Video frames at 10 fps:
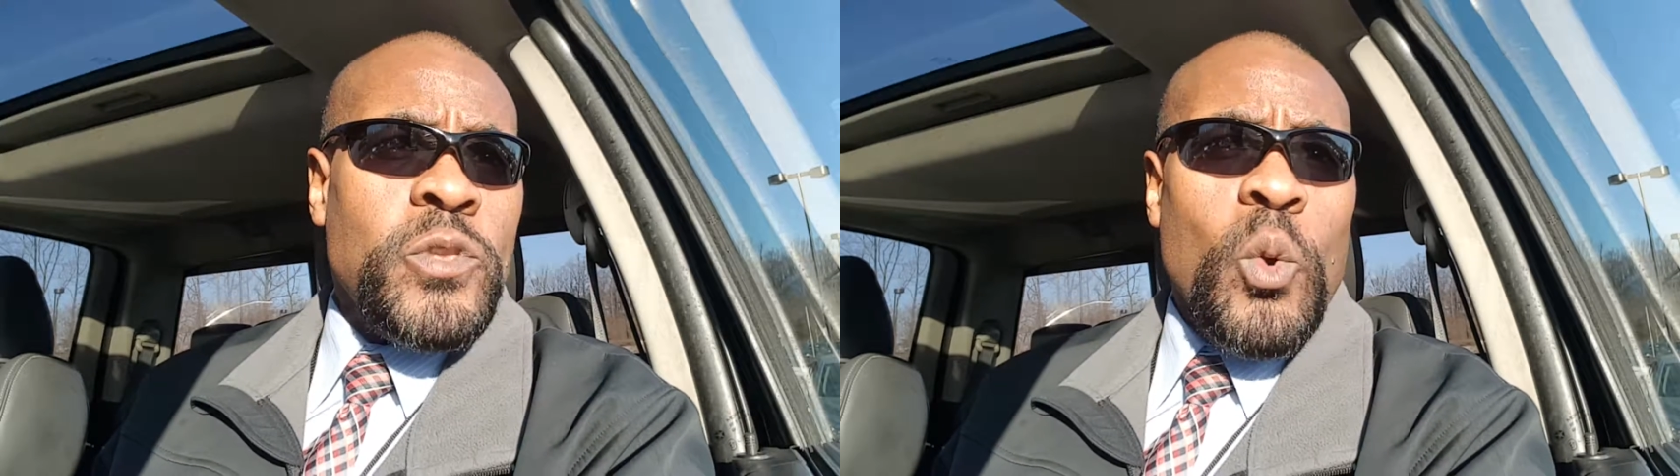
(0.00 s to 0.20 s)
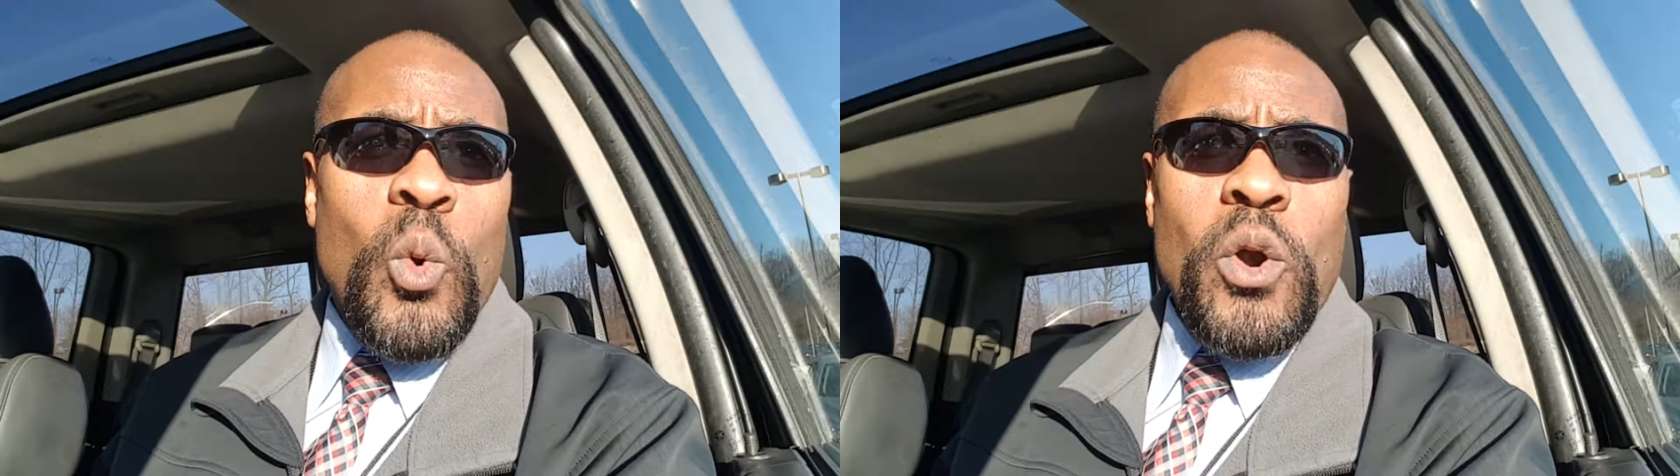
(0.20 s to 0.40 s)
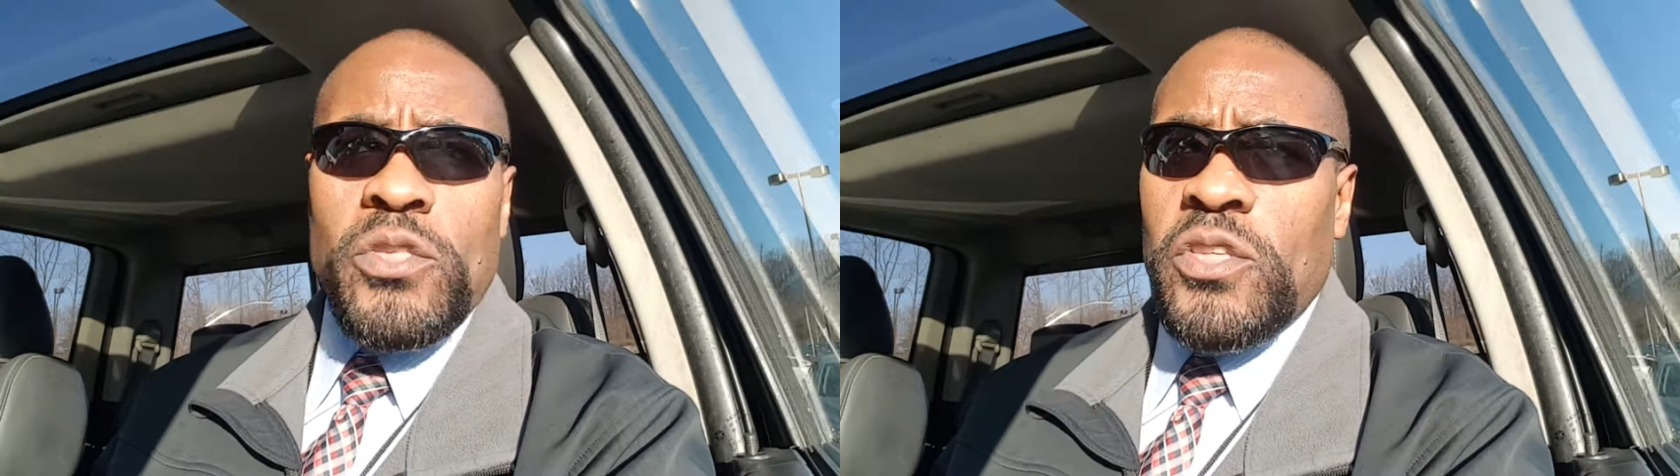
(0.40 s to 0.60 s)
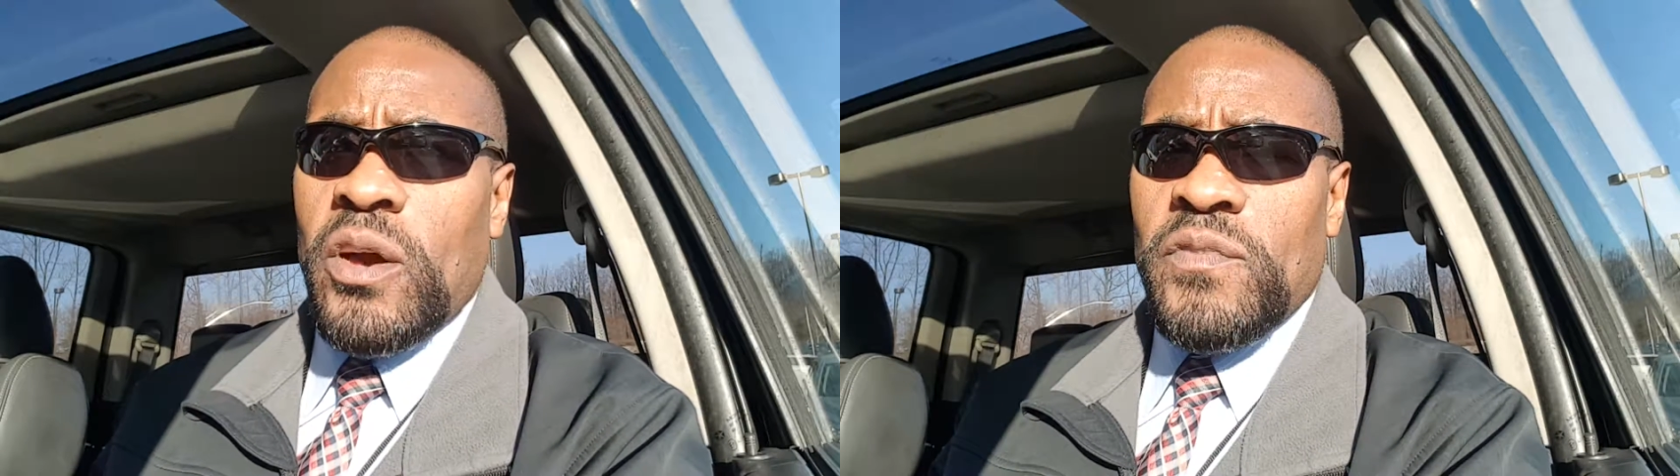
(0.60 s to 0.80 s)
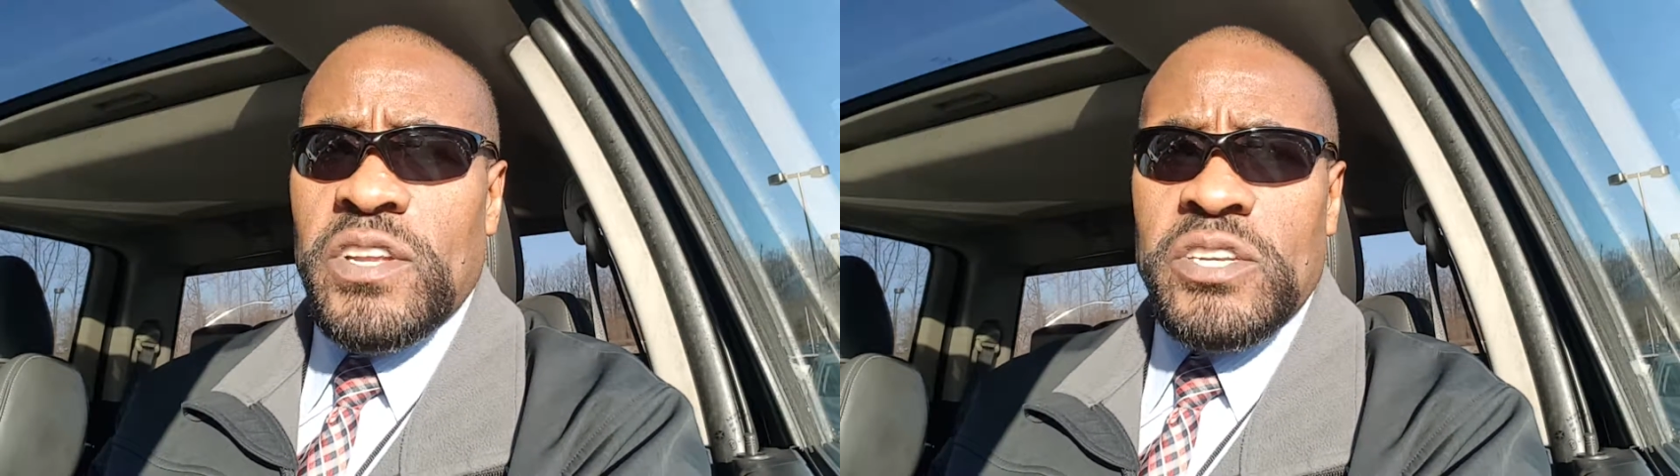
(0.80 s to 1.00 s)
worth
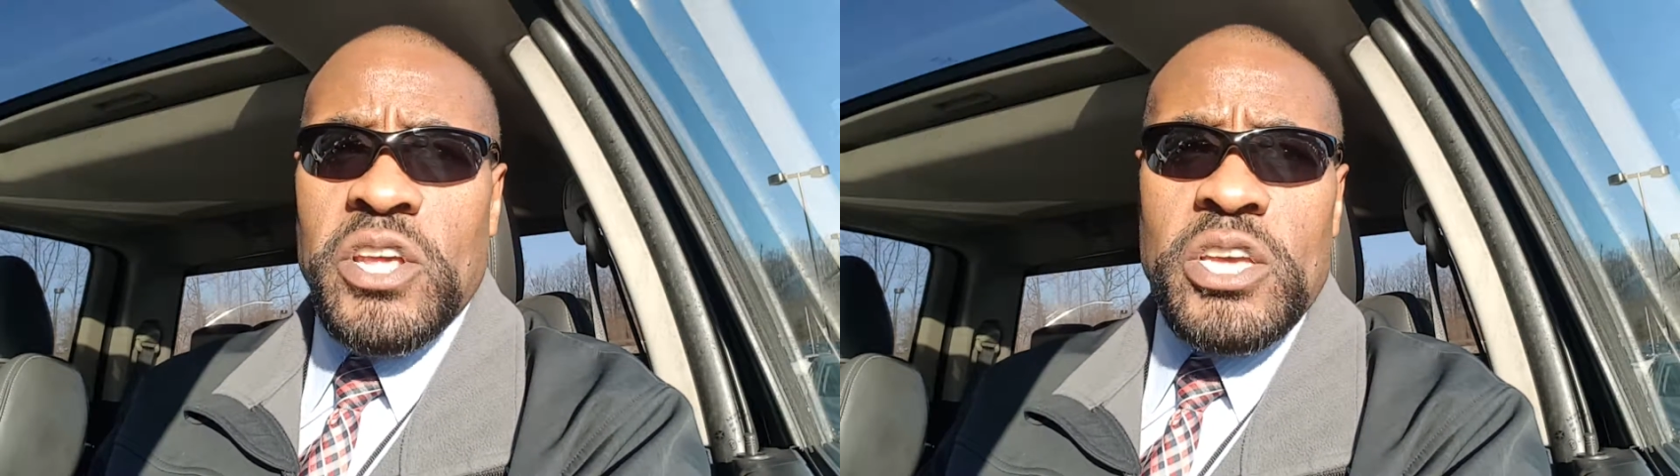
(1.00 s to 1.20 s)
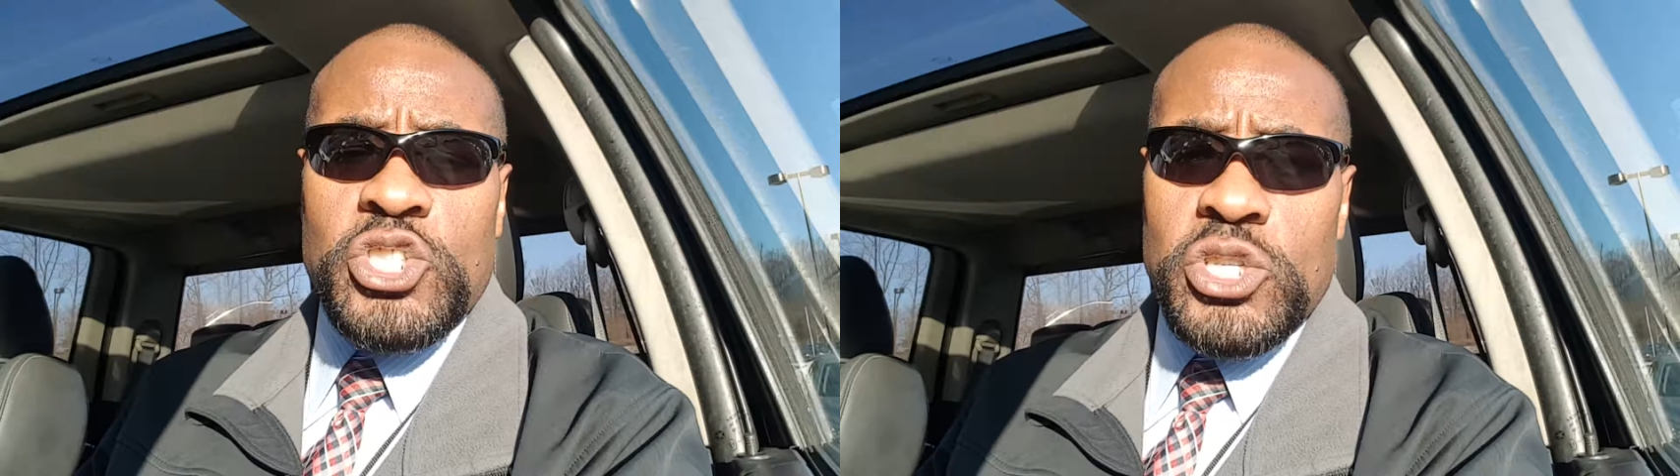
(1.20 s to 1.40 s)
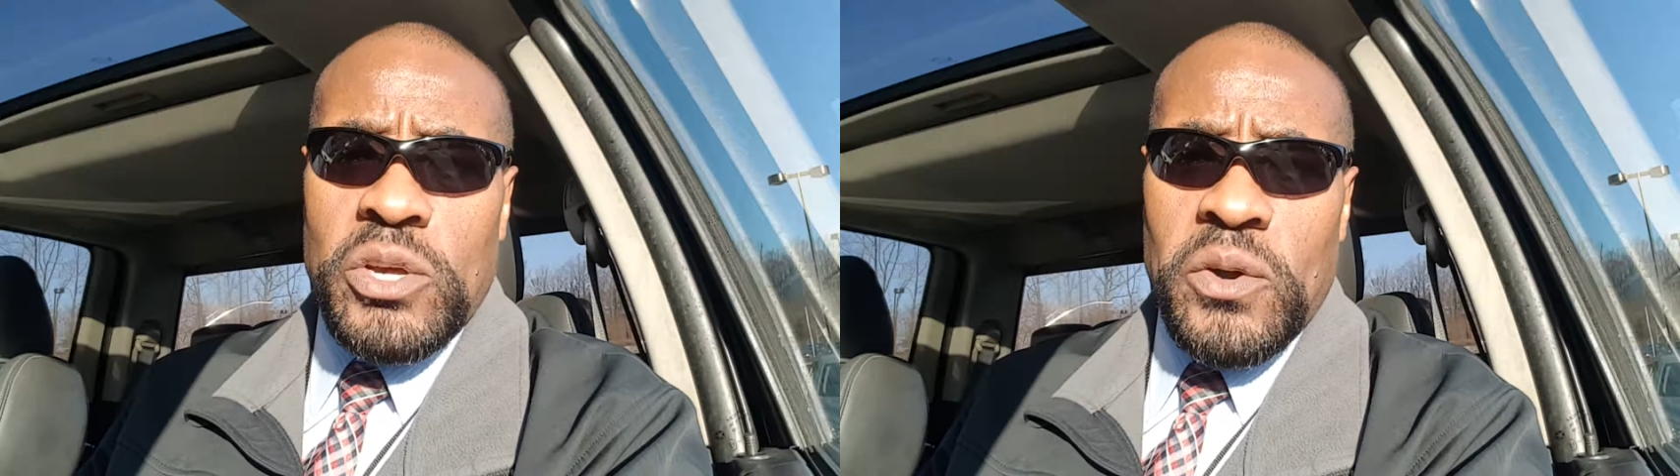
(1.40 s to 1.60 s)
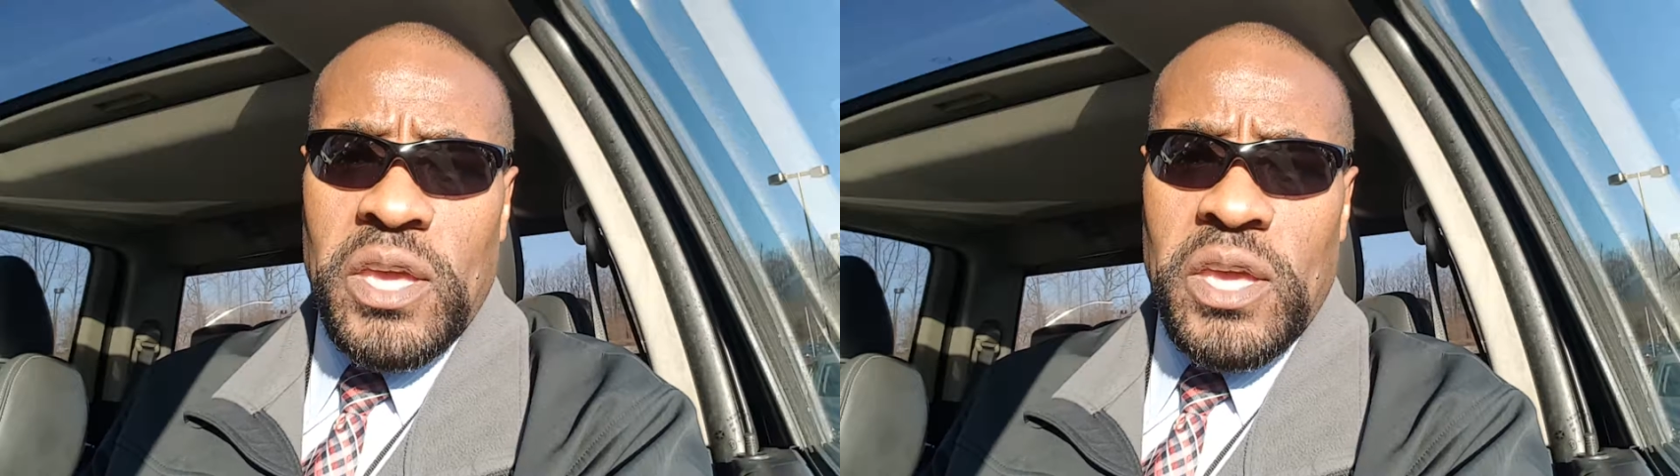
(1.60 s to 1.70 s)
of additional